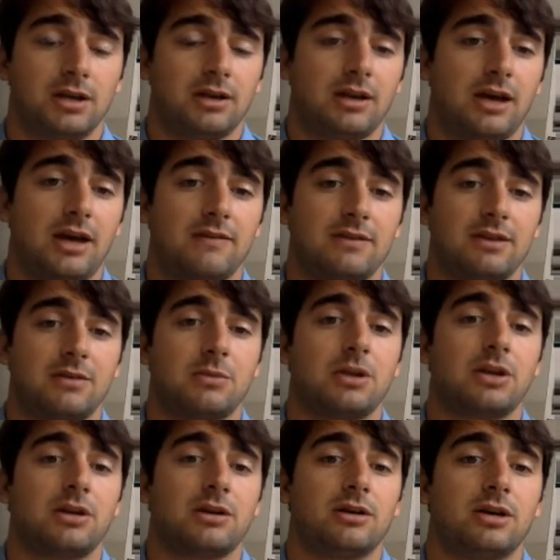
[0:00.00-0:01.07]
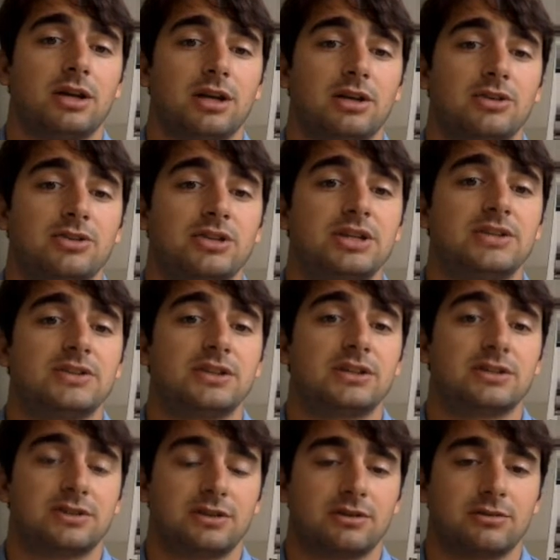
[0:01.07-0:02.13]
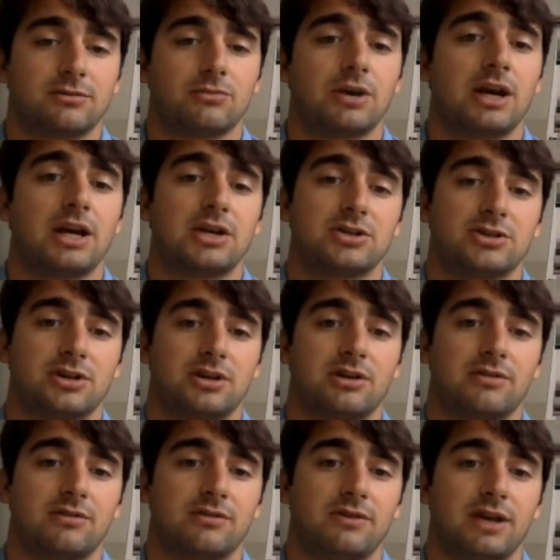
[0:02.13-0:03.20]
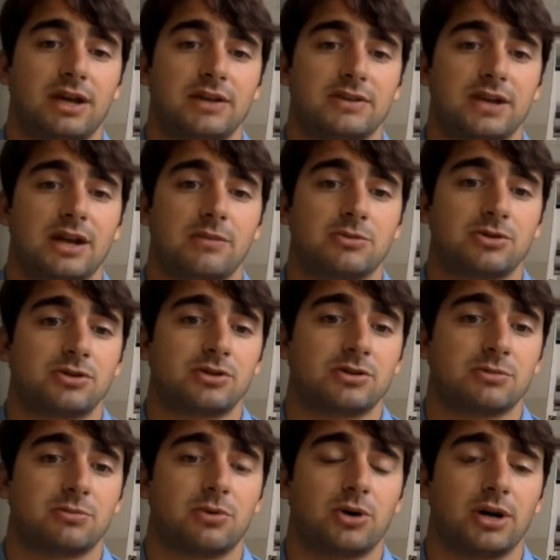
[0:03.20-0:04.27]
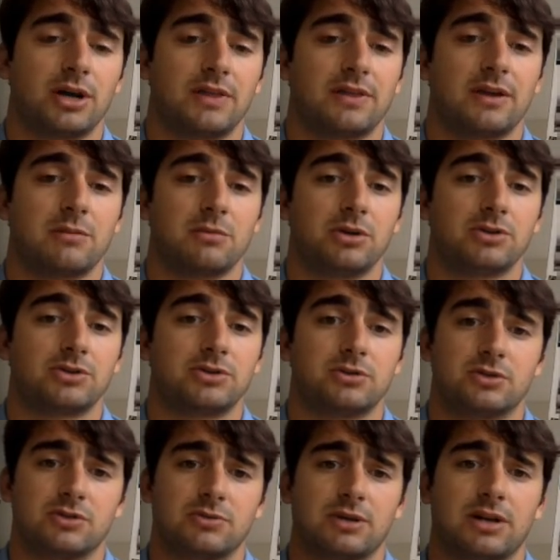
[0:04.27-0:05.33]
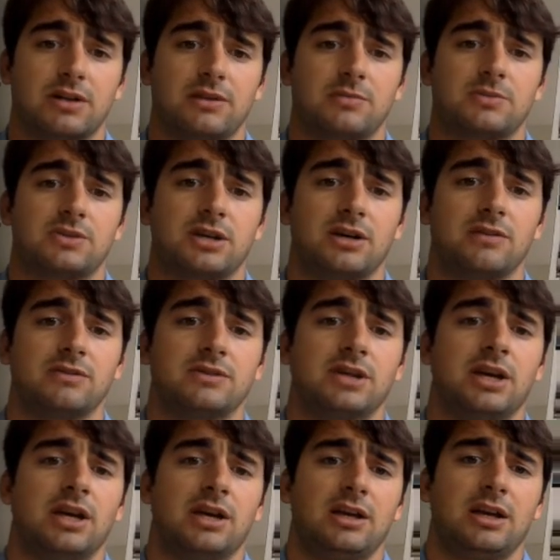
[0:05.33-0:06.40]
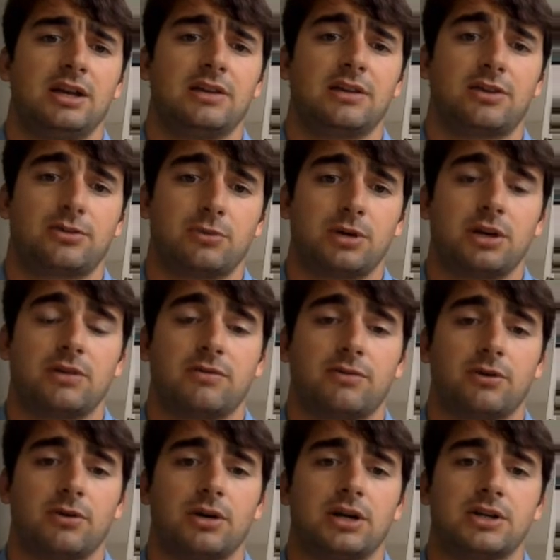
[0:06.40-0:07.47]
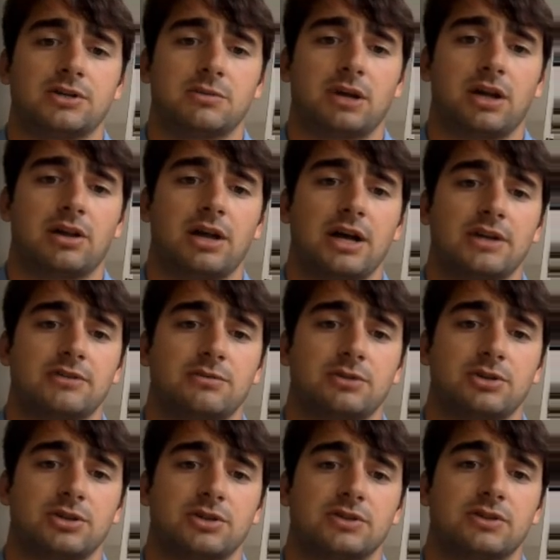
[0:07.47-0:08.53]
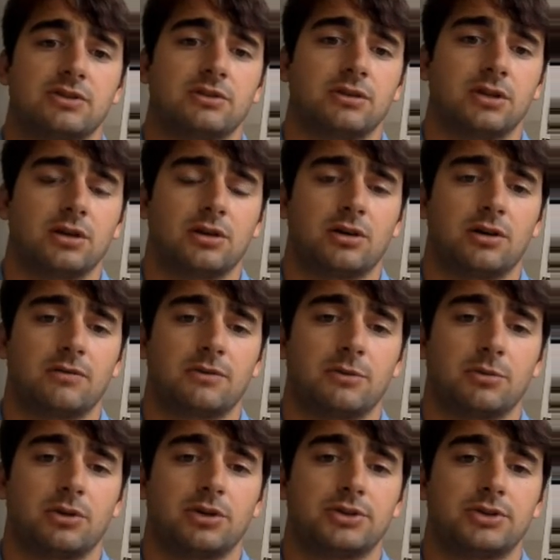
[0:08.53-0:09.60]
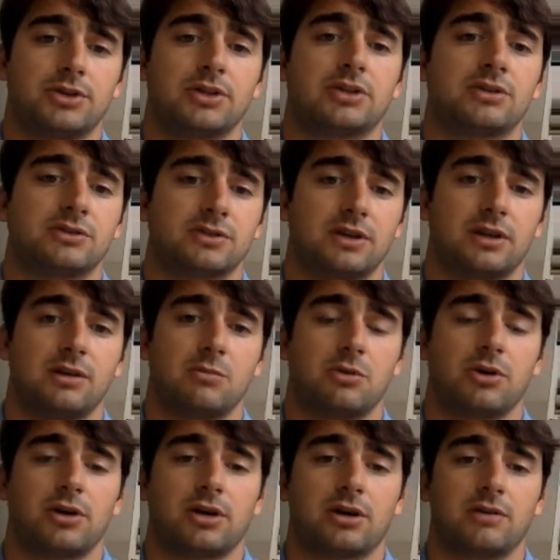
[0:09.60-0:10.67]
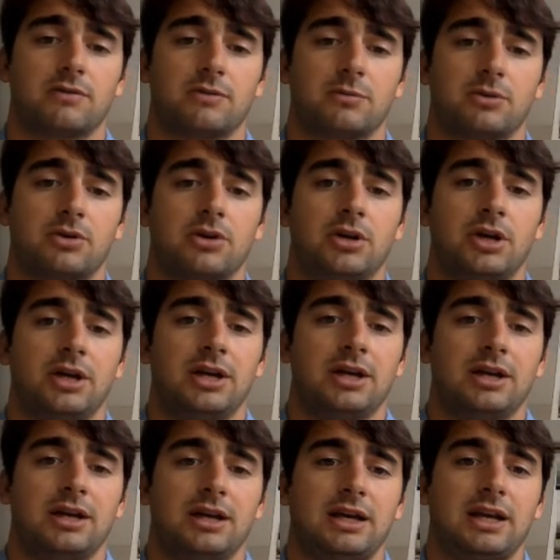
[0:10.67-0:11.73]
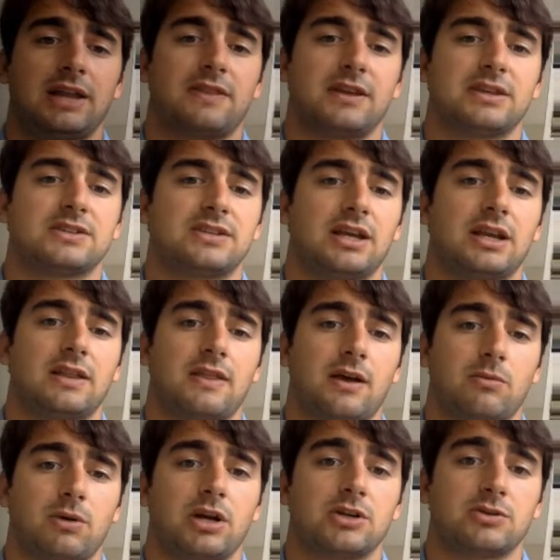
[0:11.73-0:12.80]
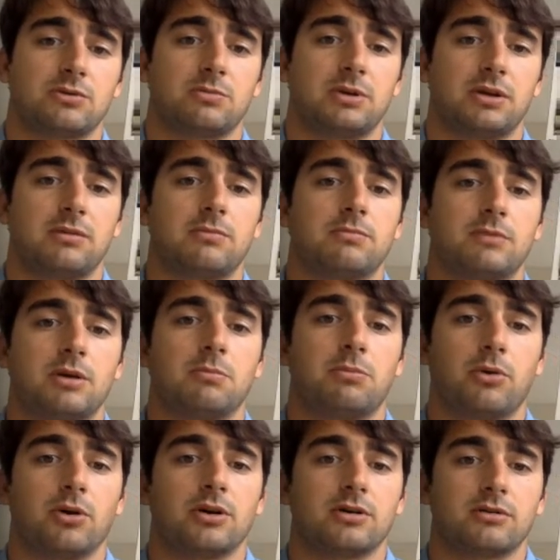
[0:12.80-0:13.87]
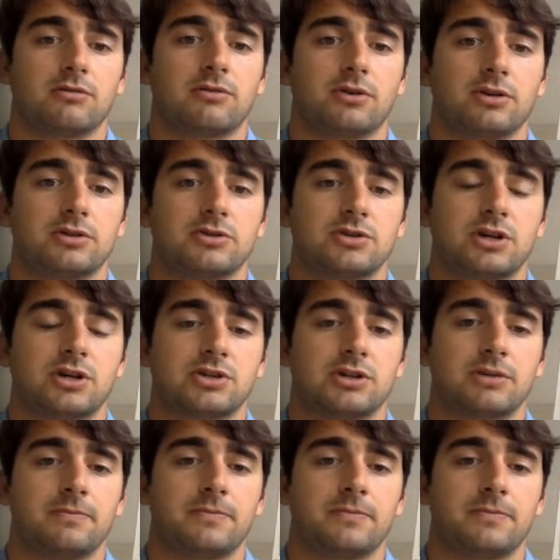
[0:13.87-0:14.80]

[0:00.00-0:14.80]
having them in a decent range of anxiety, I'm sure, is important. I think most students rated themselves in the 3 to 4 range in my class, which is comfortable to slightly more than comfortable. And I think staying in that range would be important for instruction.